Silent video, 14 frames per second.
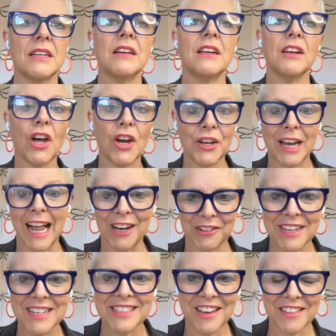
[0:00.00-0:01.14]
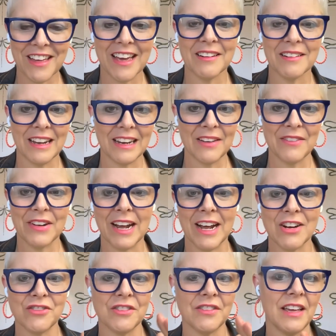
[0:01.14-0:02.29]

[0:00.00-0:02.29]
low calorie, so that 1,100,